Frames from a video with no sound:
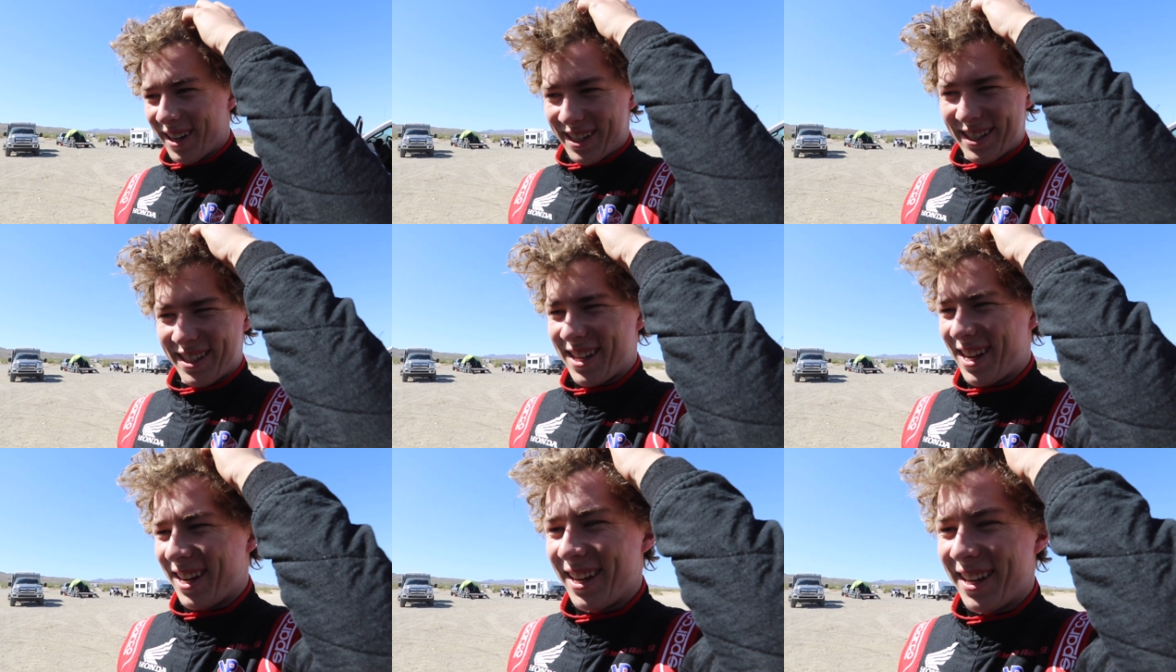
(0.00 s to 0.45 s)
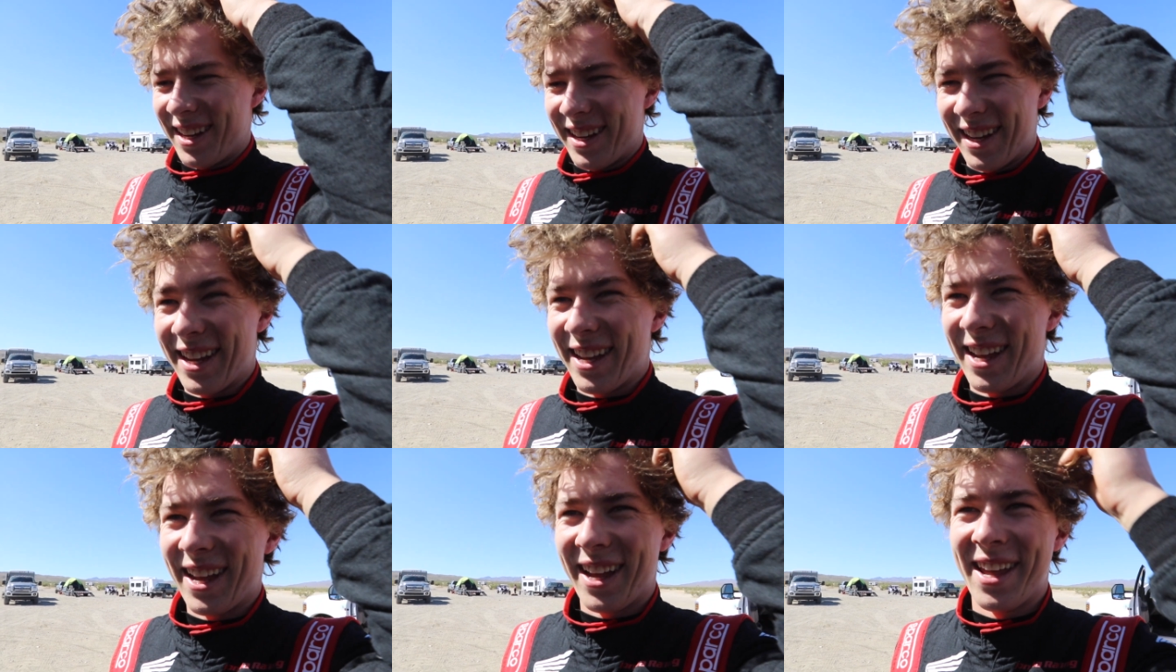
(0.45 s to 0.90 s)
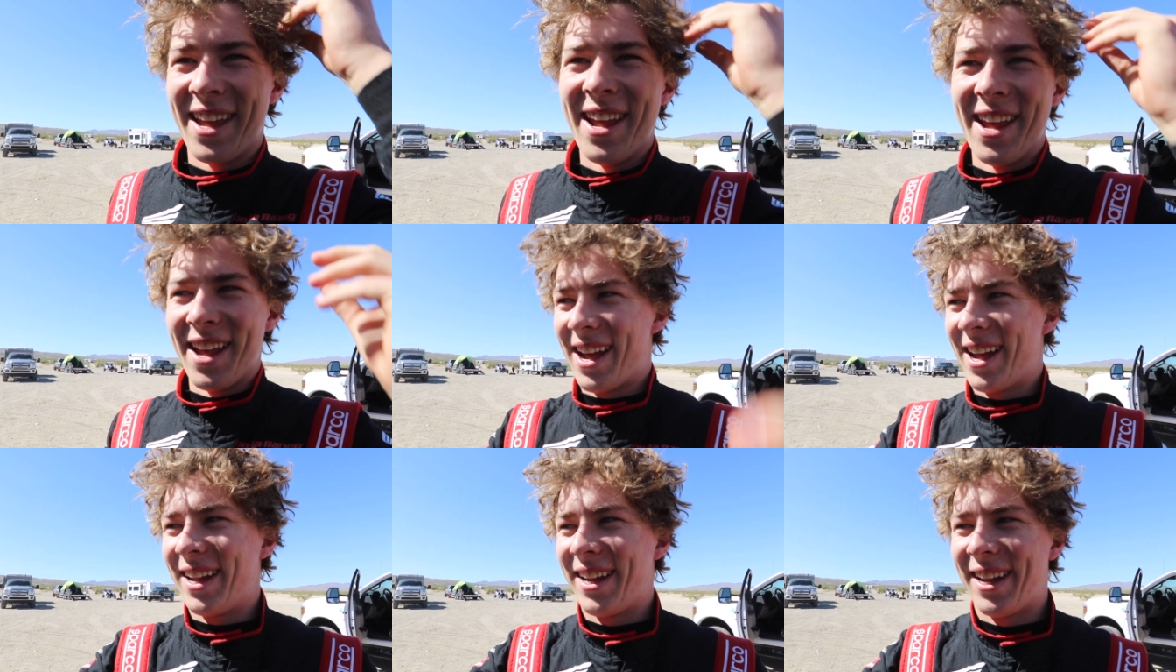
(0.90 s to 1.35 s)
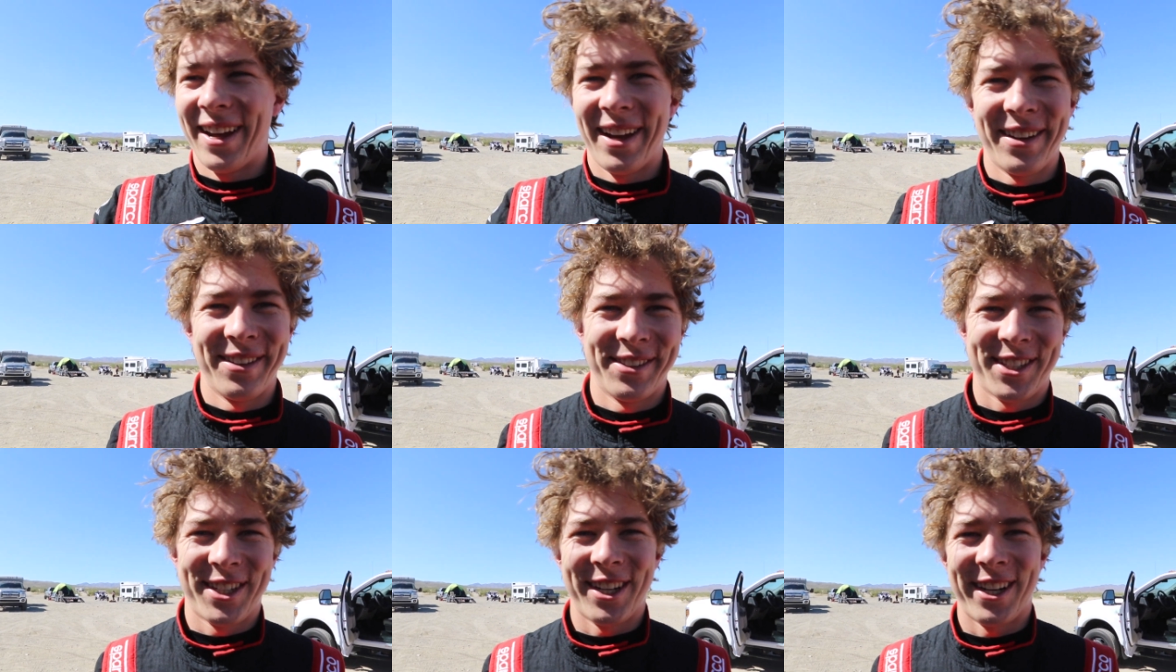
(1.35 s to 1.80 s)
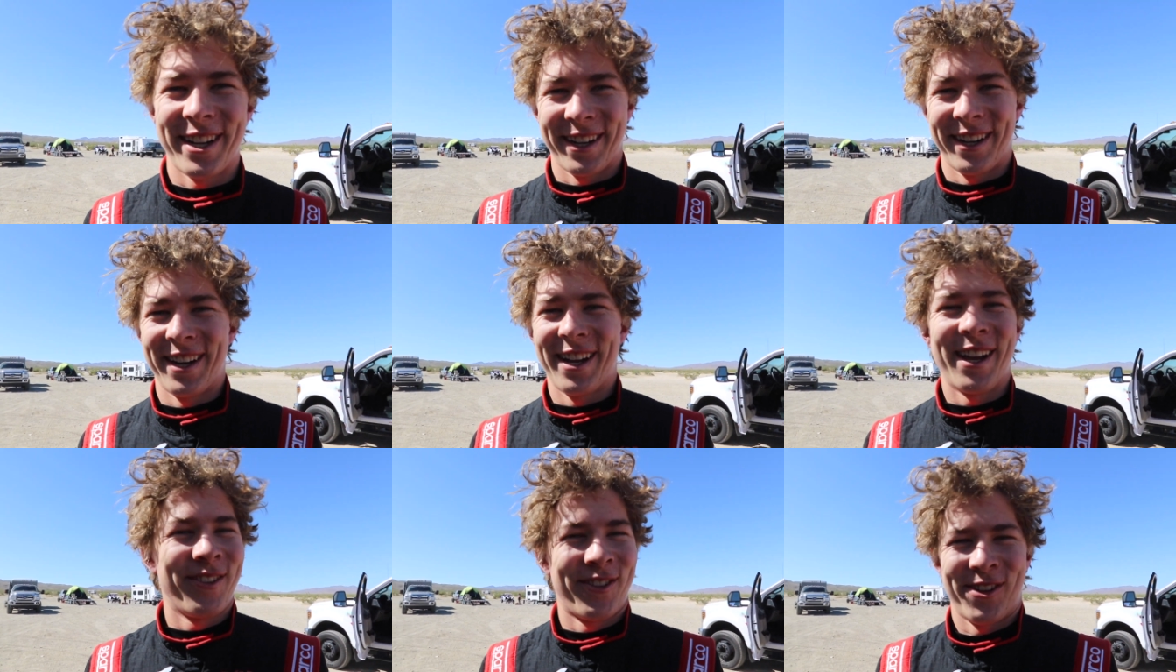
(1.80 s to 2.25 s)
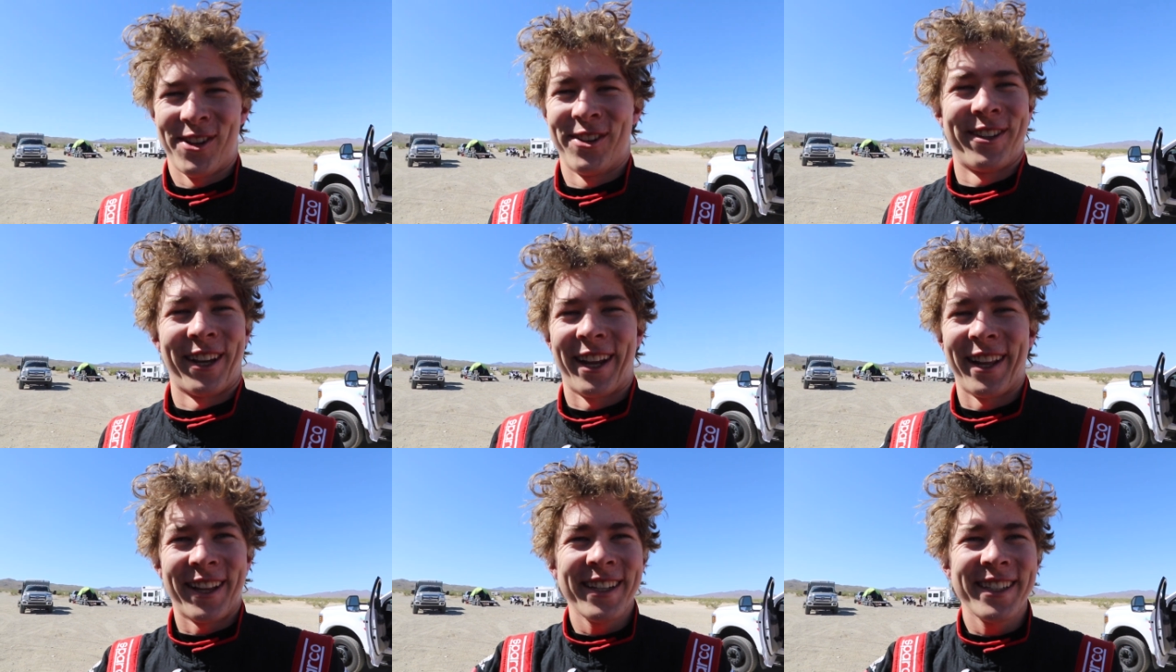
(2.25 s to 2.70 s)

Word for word: excited. I, I was talking to him and I was like,